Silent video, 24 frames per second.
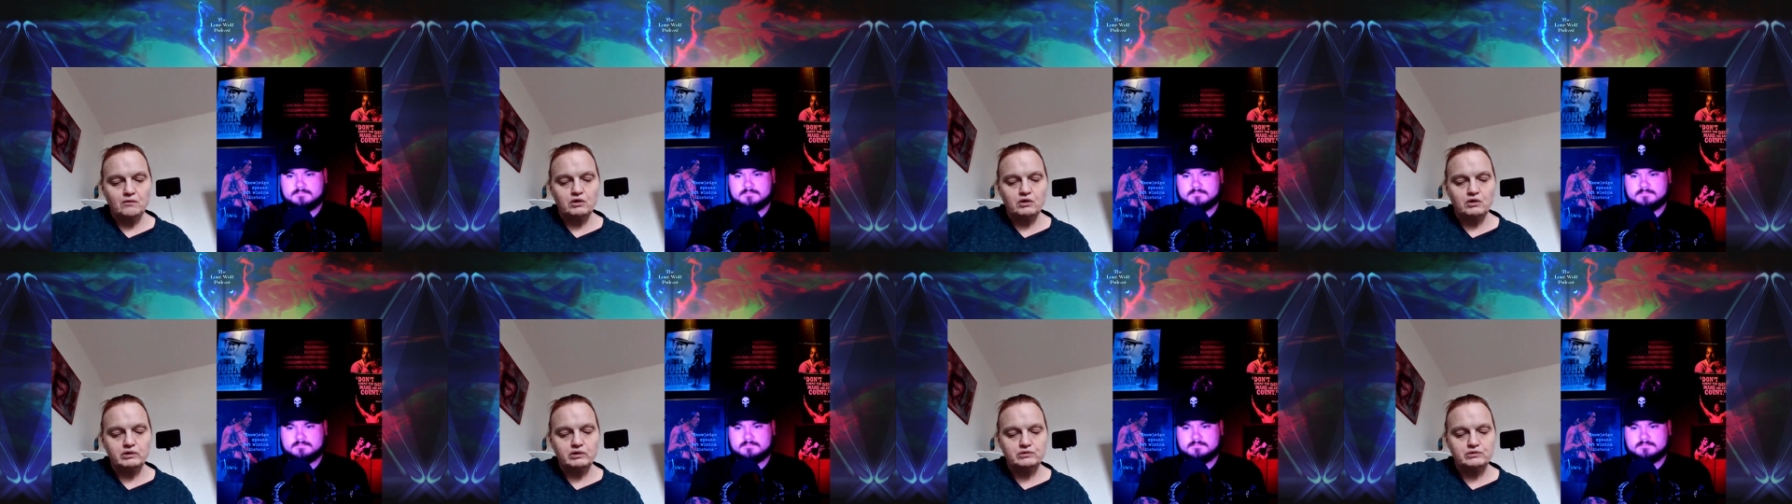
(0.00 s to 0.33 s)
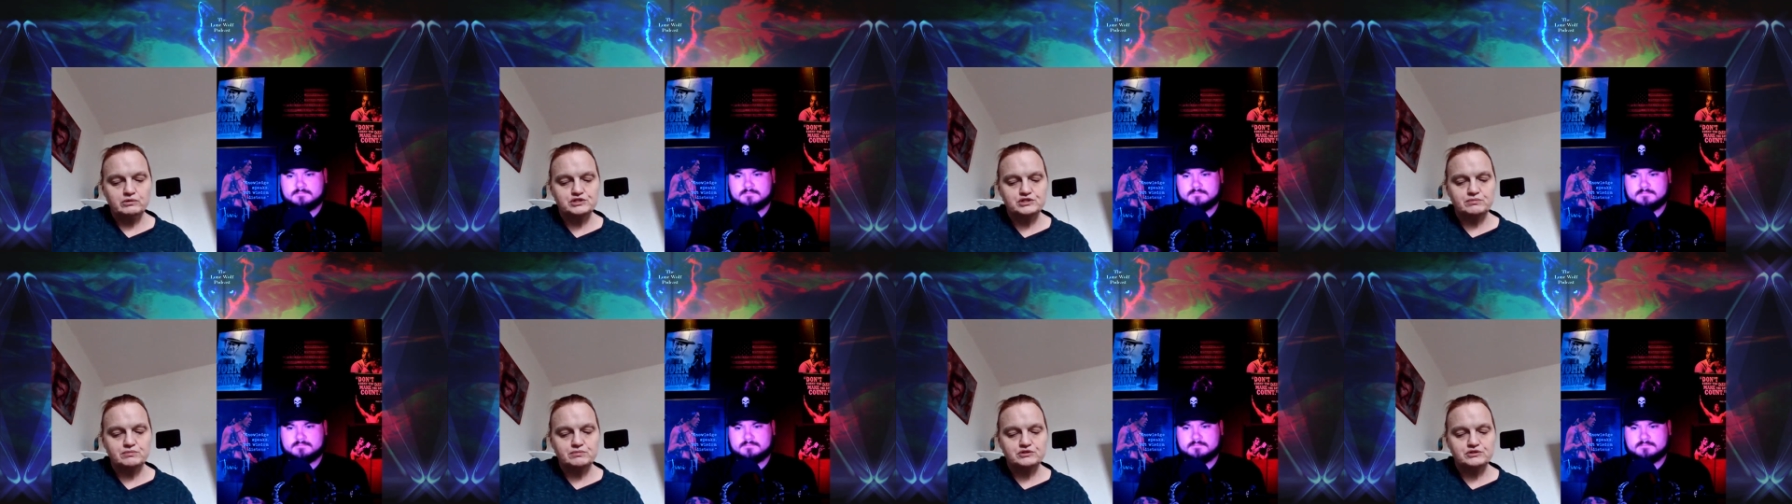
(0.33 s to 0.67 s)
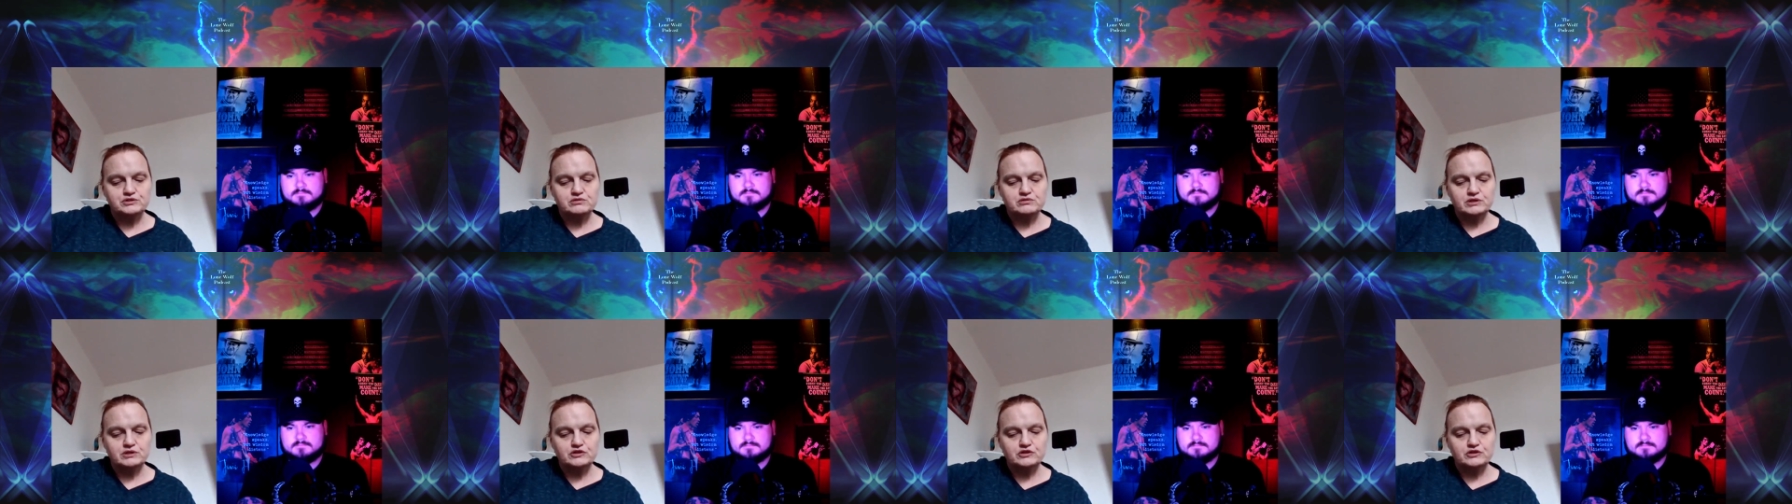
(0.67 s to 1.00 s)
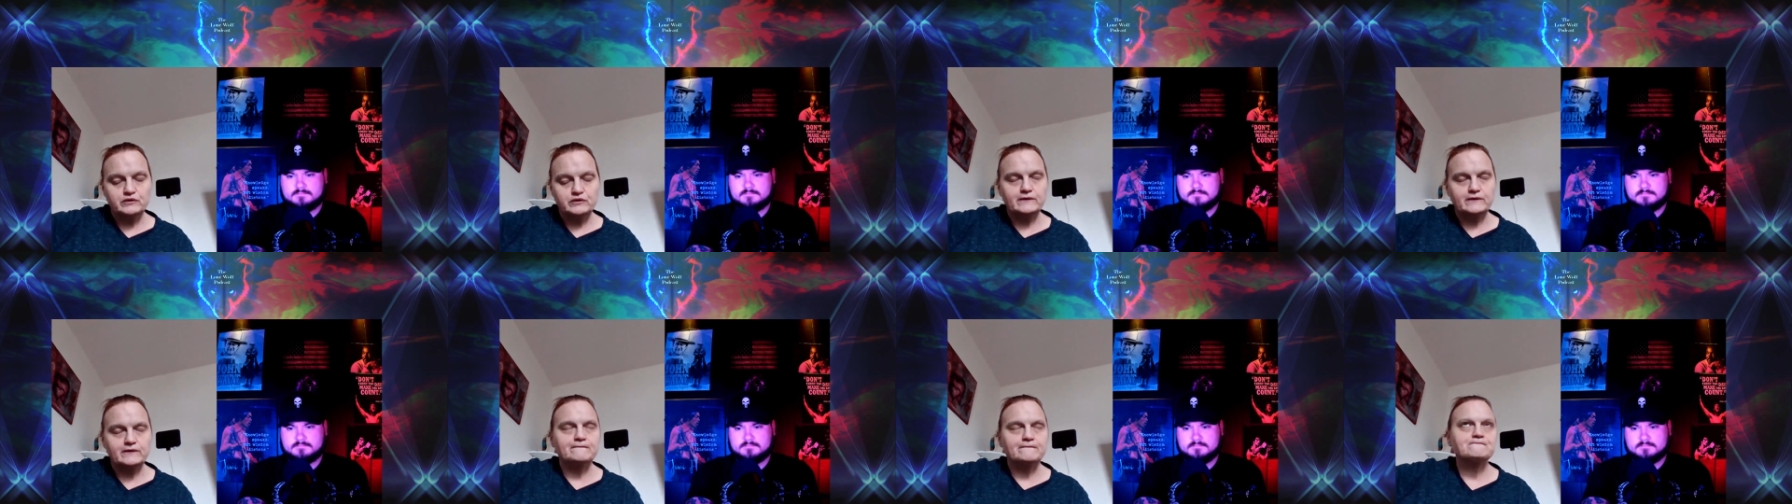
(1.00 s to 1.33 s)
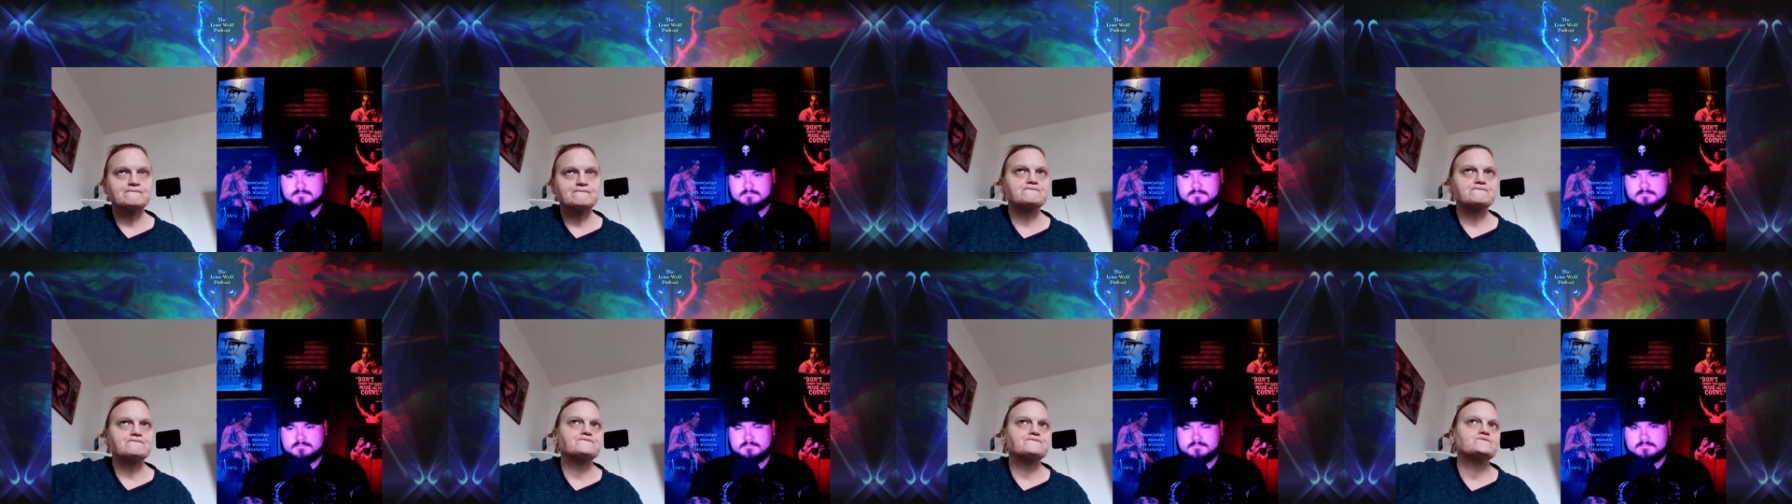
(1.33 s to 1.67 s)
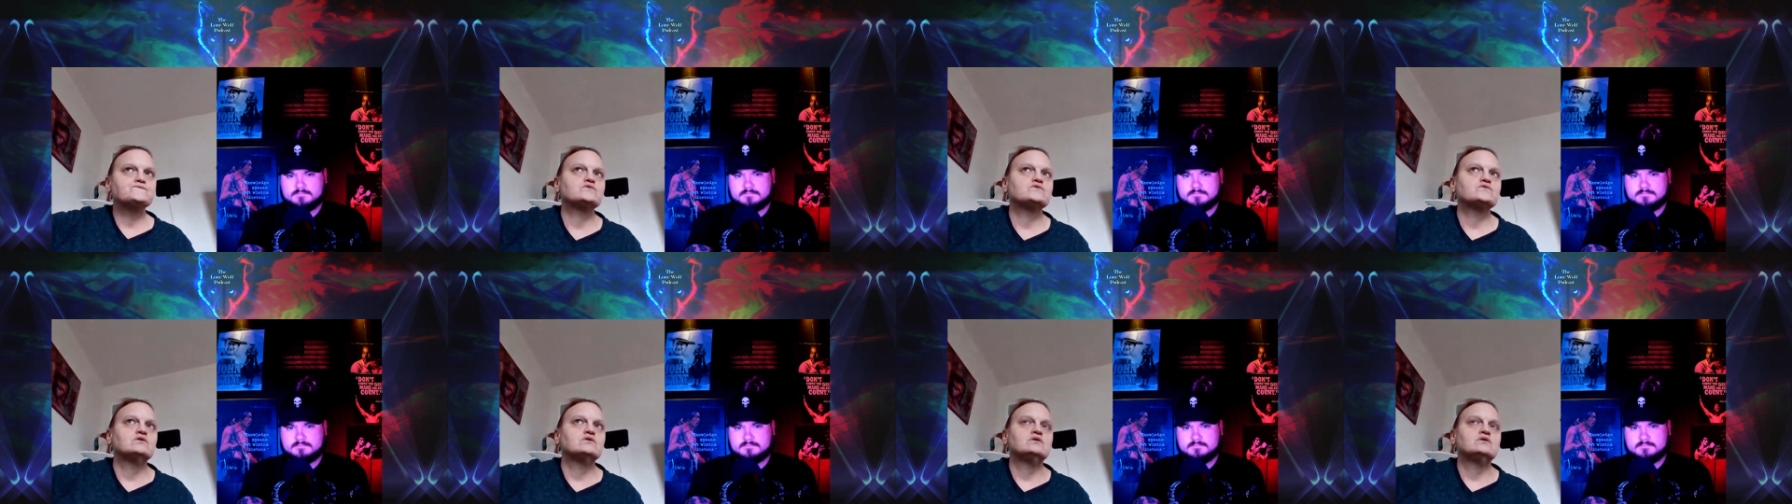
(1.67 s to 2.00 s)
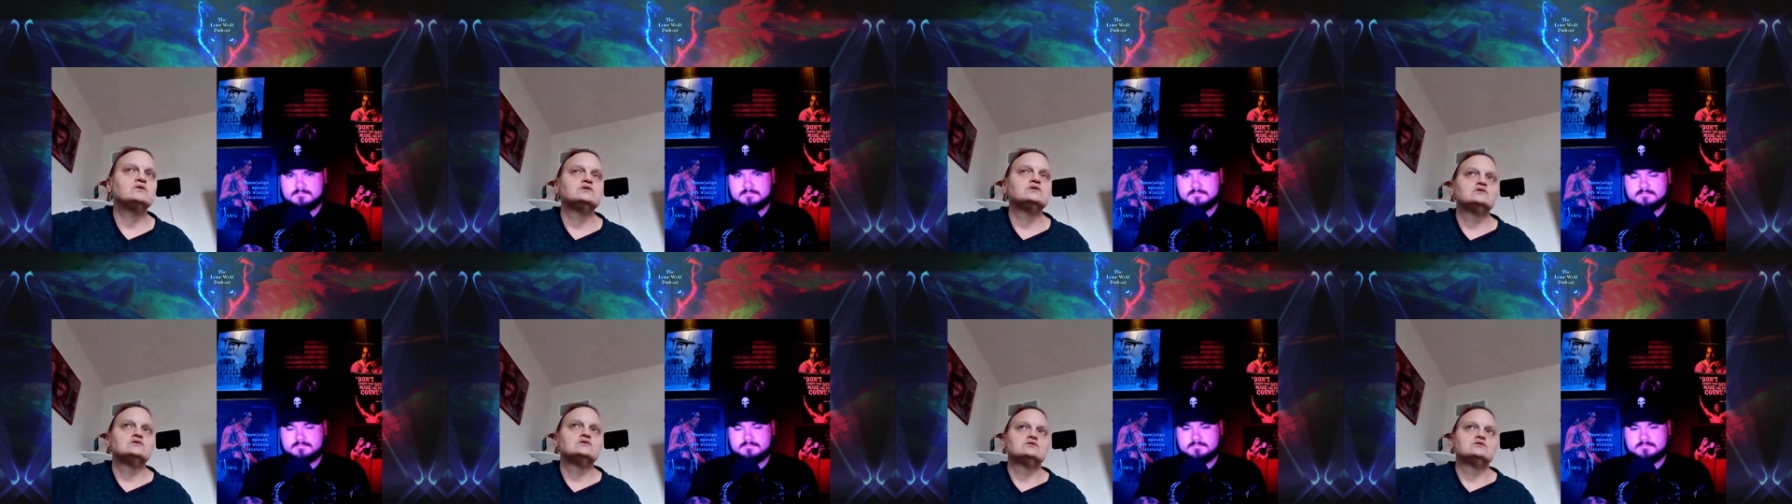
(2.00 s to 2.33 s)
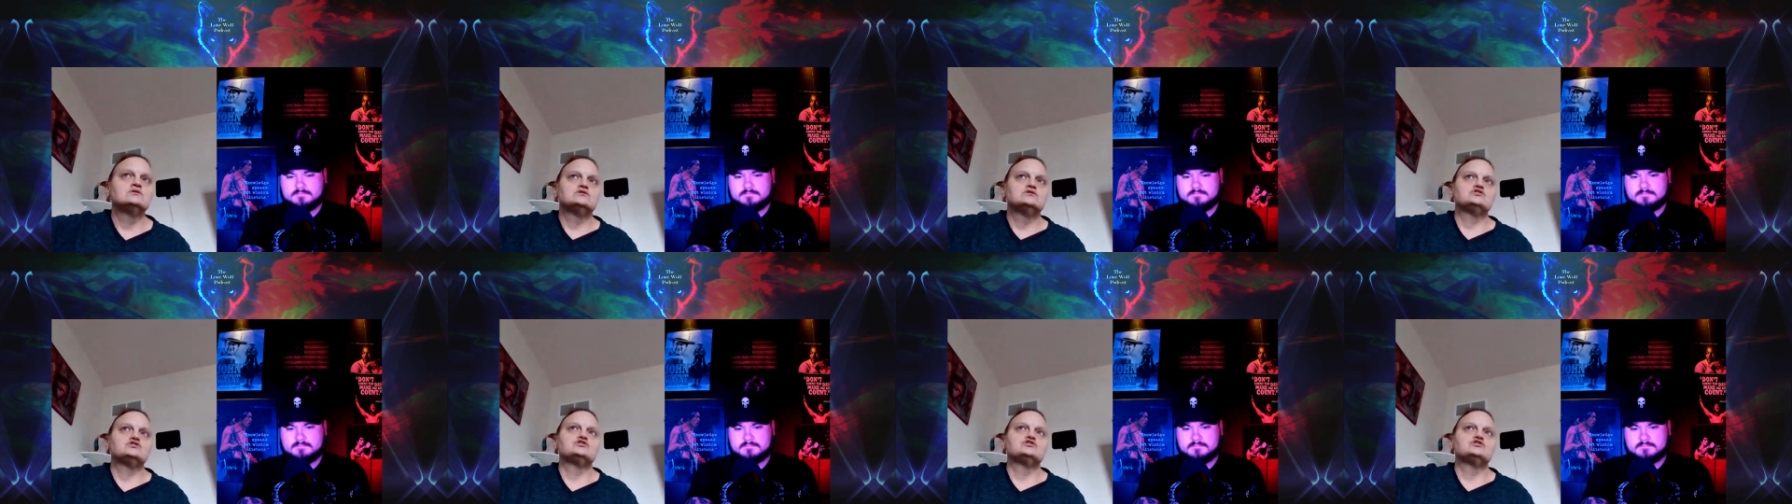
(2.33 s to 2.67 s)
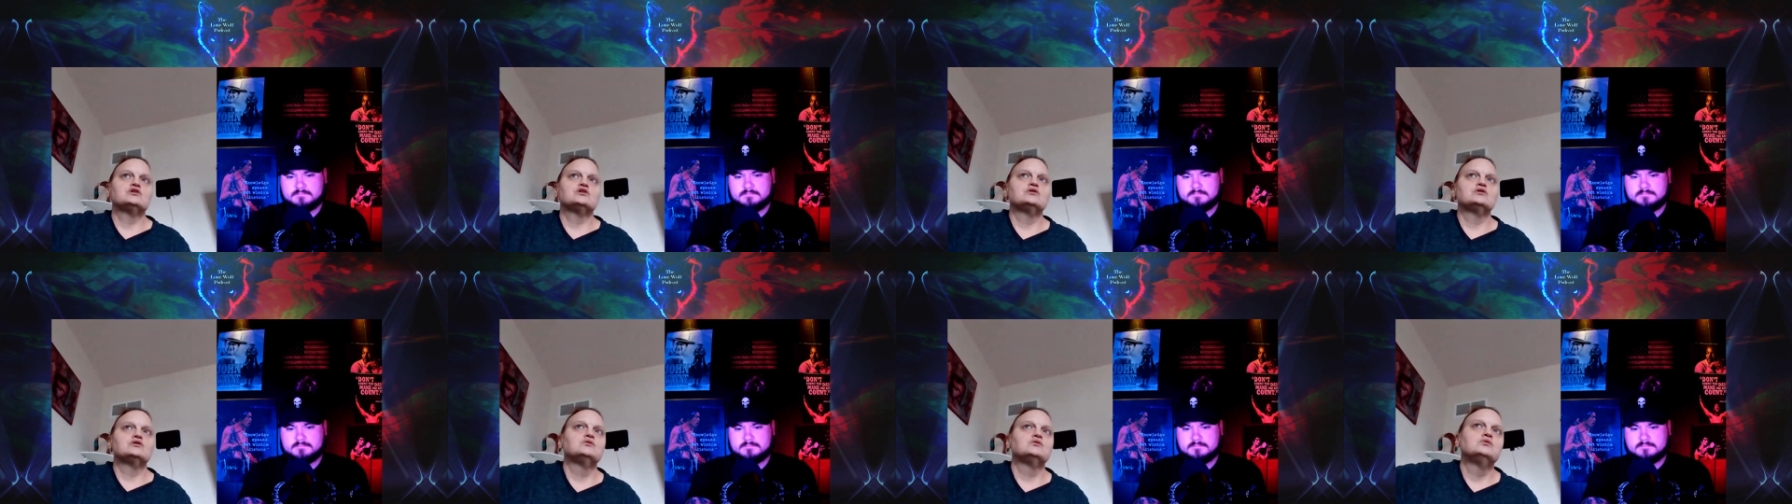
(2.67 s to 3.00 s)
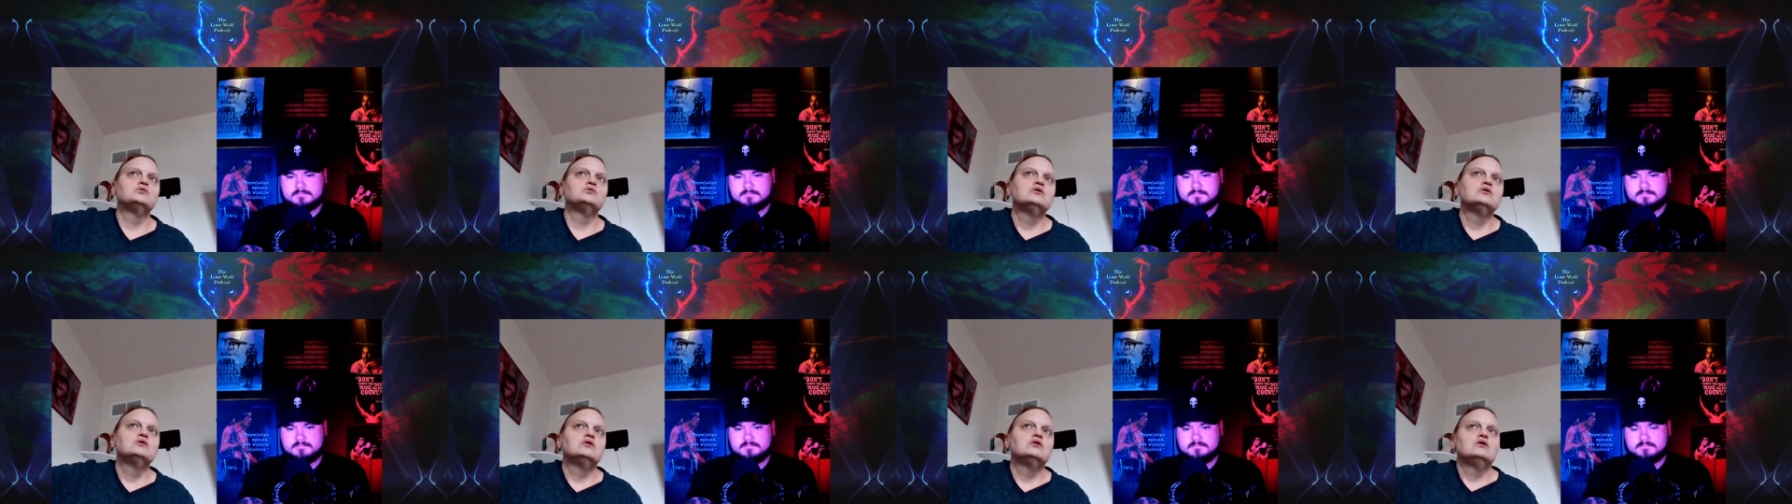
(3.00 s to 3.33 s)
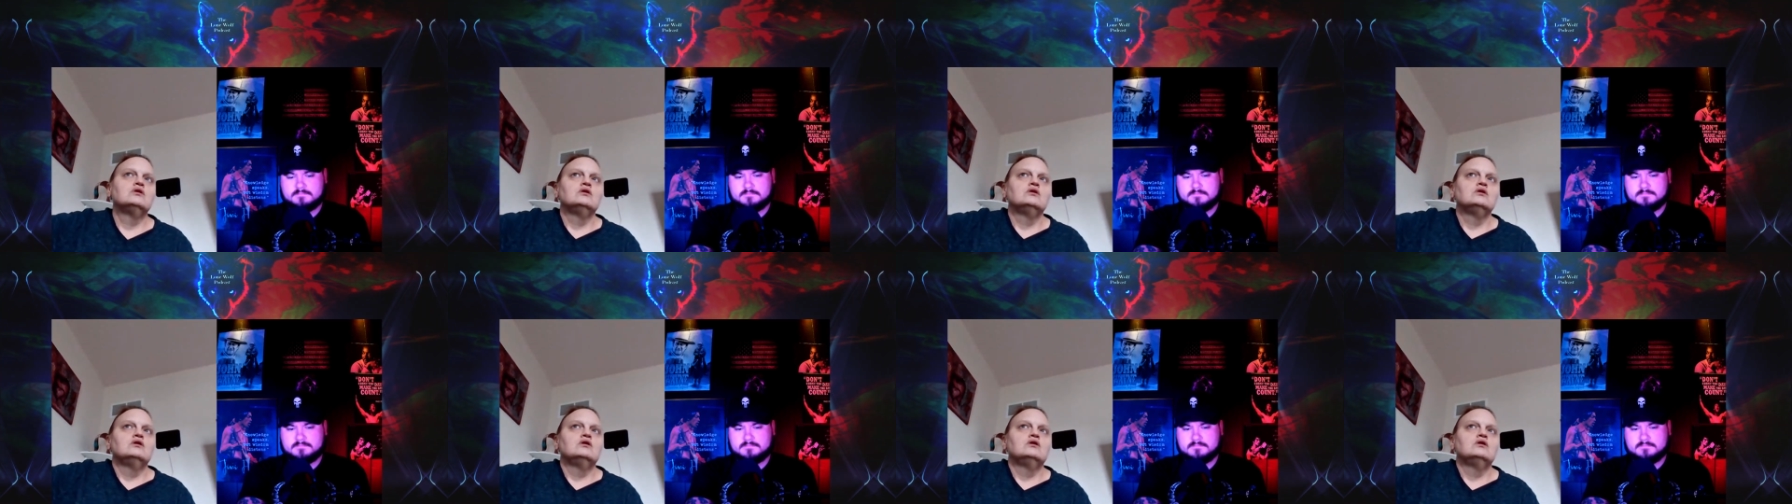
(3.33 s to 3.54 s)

what we were supposed to be doing. So,